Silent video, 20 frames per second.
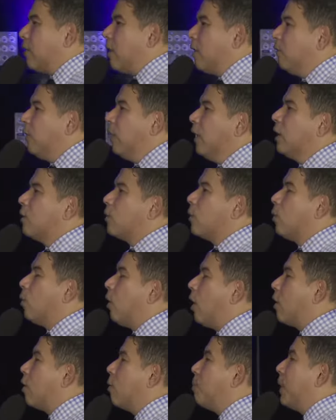of literal
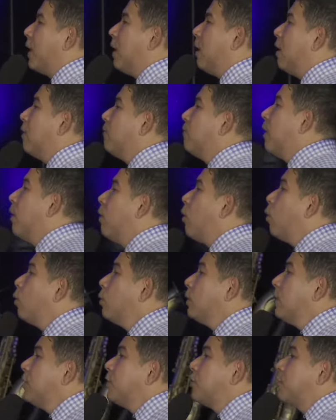water, but of the
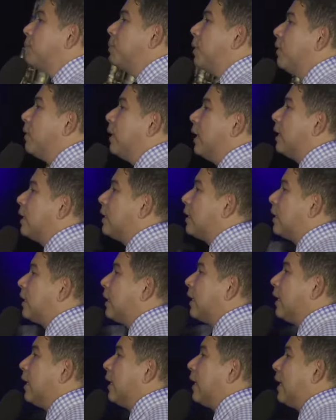Holy Spirit.
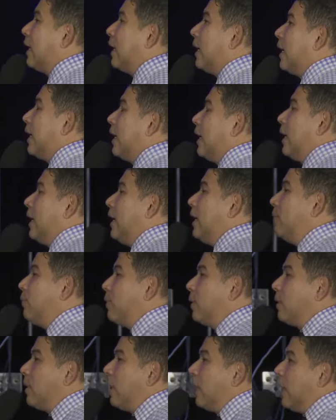He,
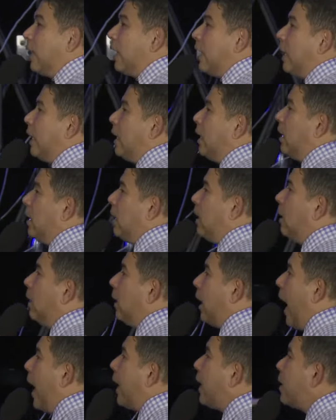re, he, he
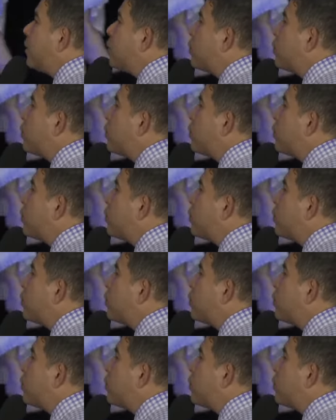likens